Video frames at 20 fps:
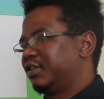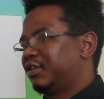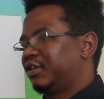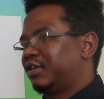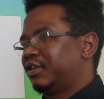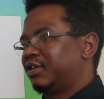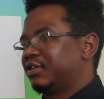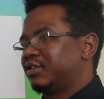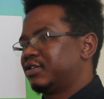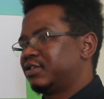
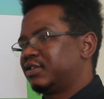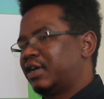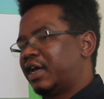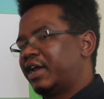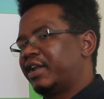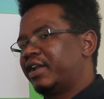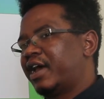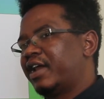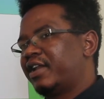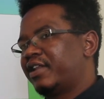
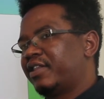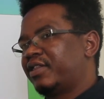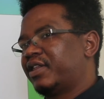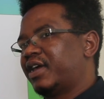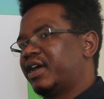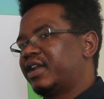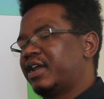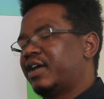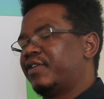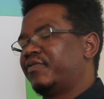And
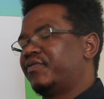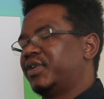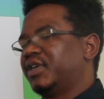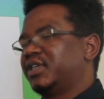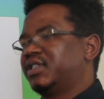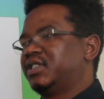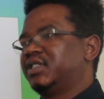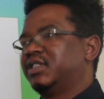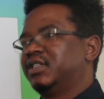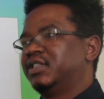that
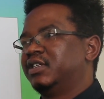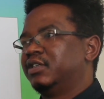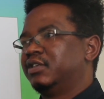affects